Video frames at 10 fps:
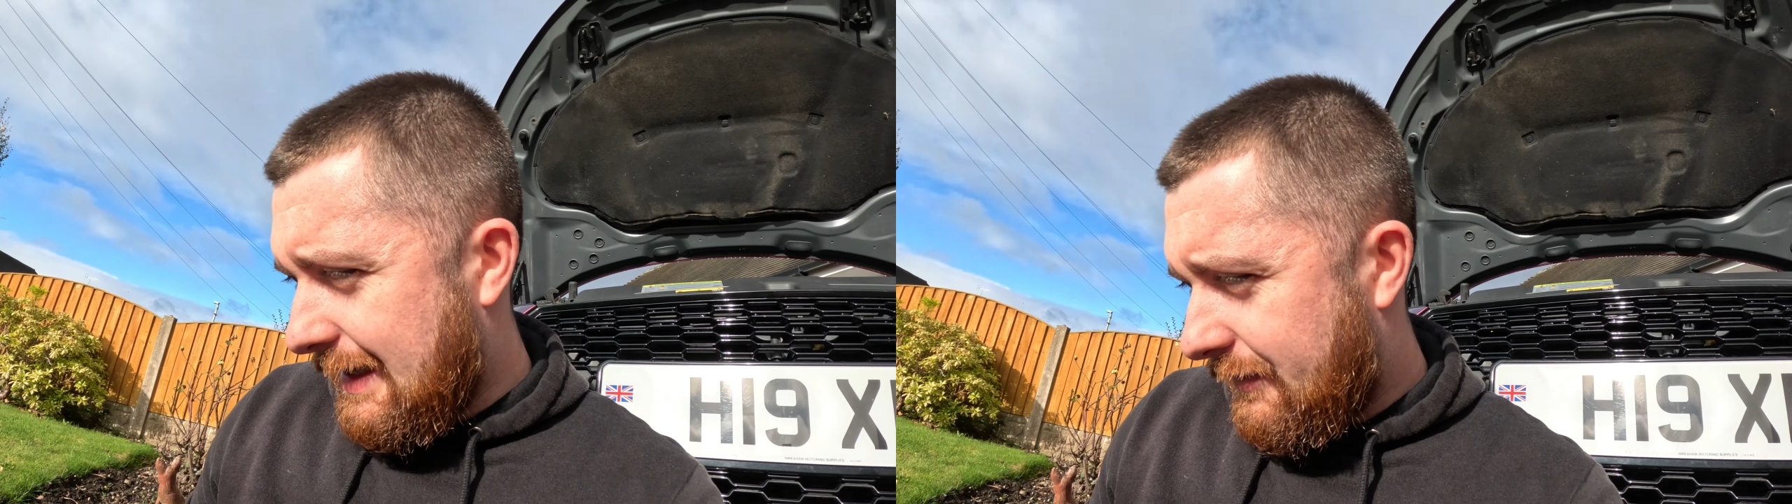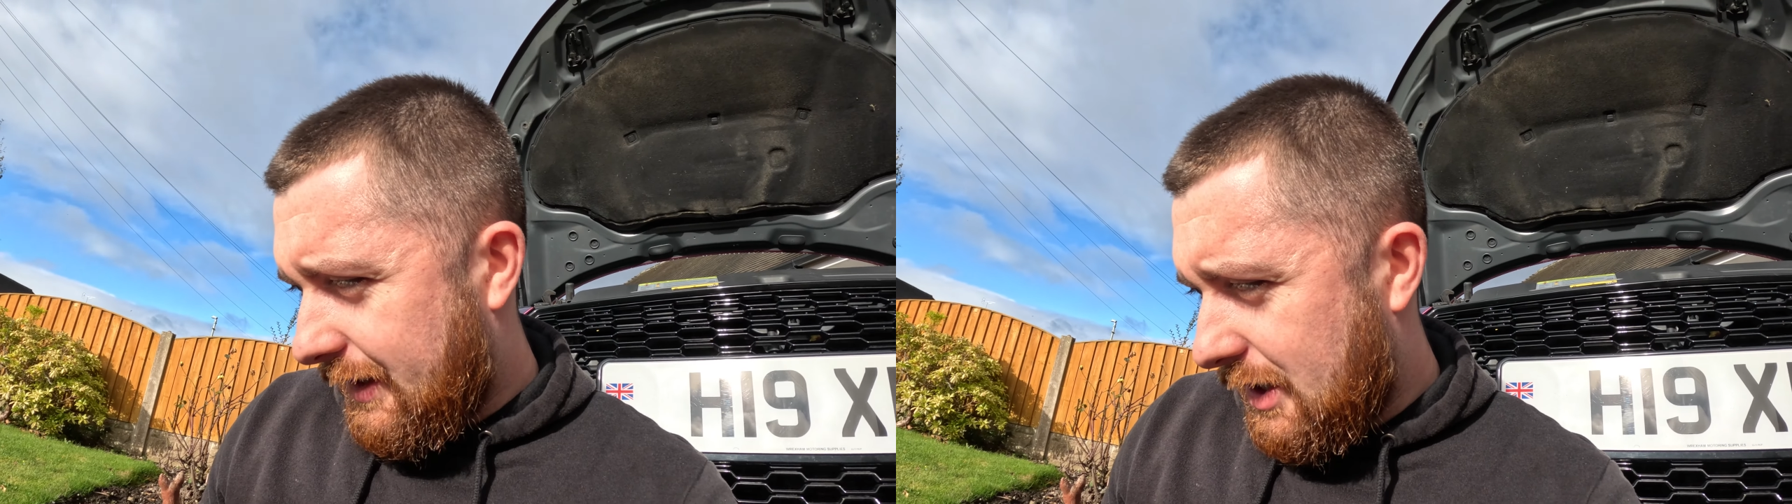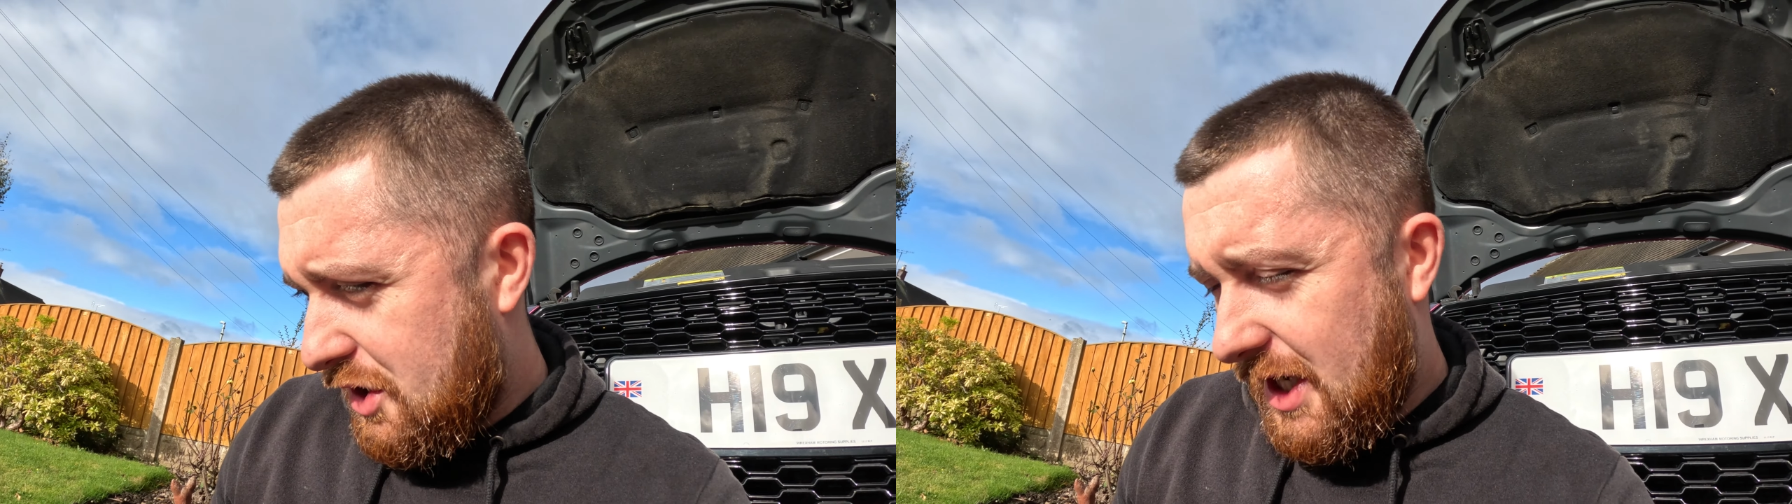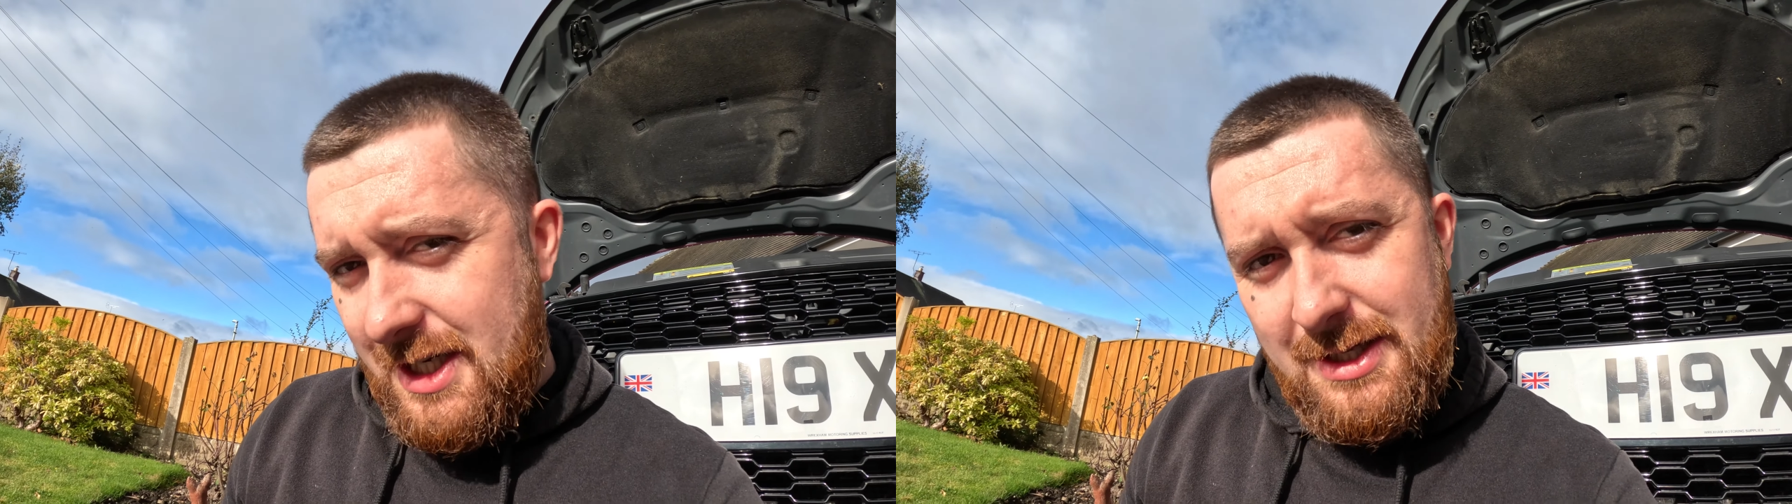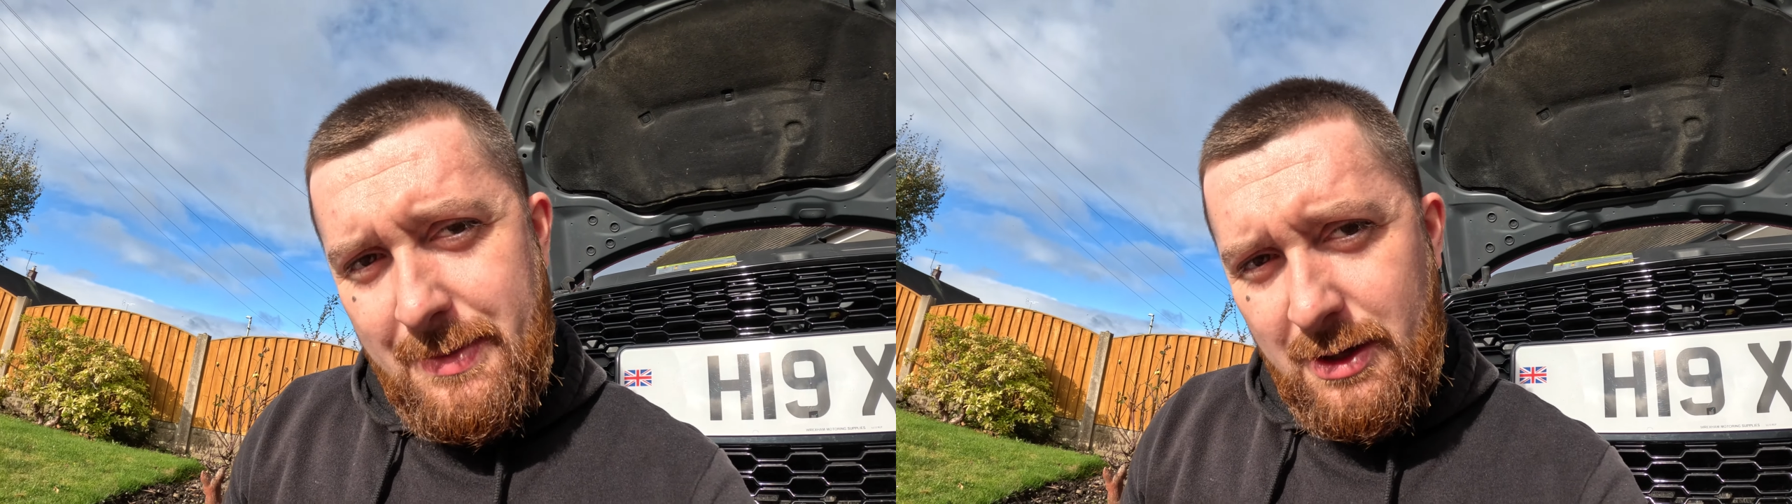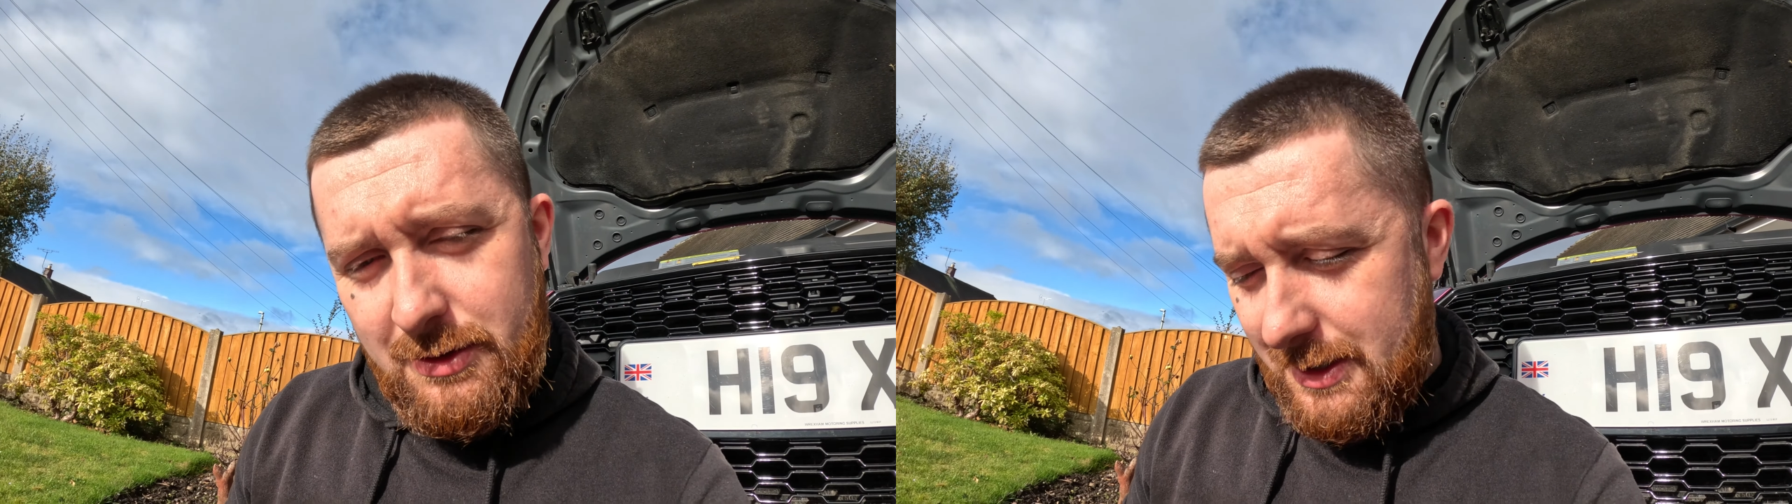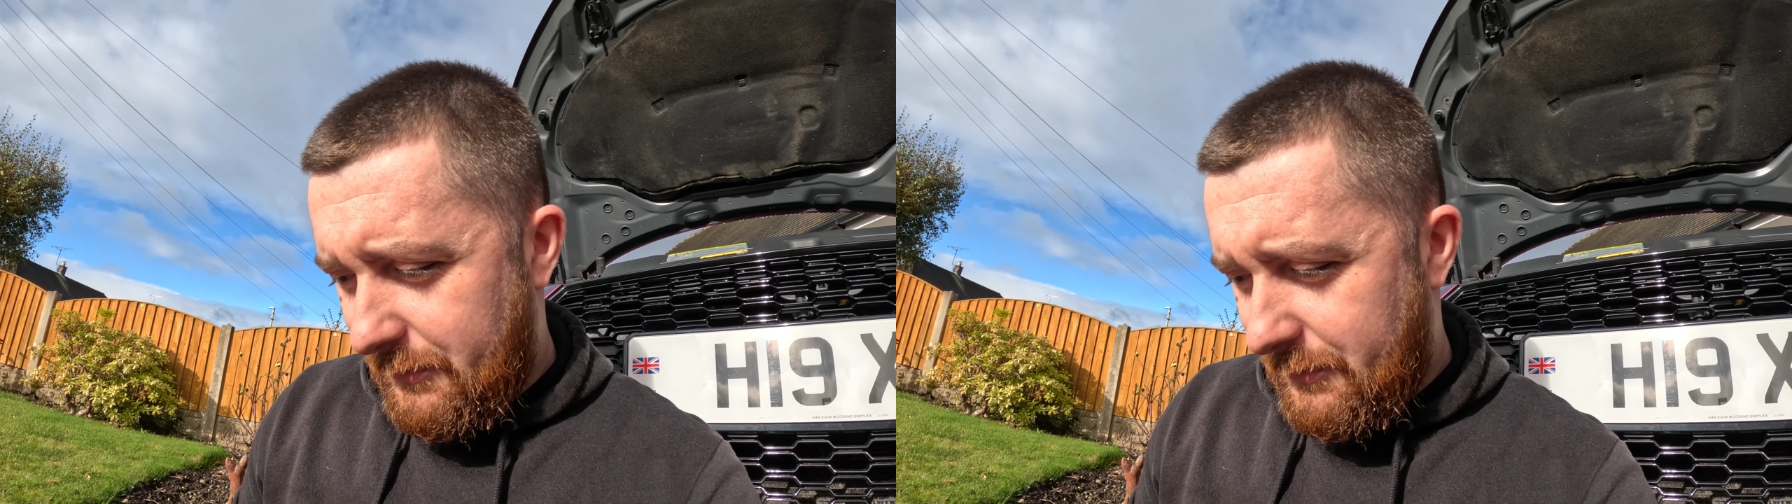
if I can change the belt because